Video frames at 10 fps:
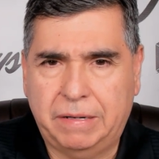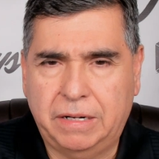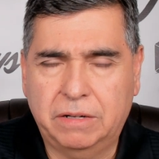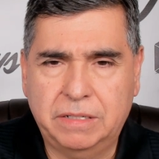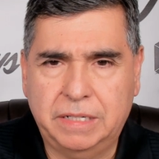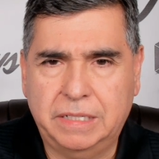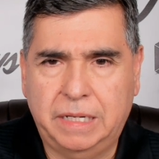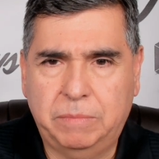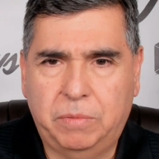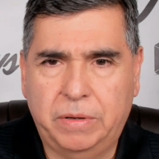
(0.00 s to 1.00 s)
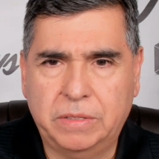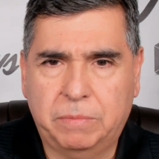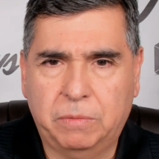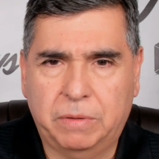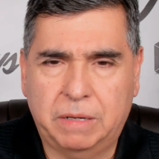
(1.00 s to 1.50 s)
116 points
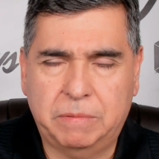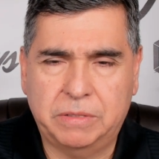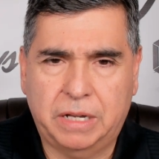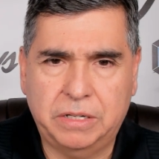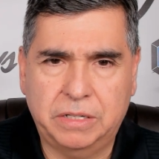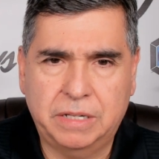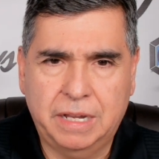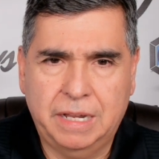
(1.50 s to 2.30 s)
per 100 possessions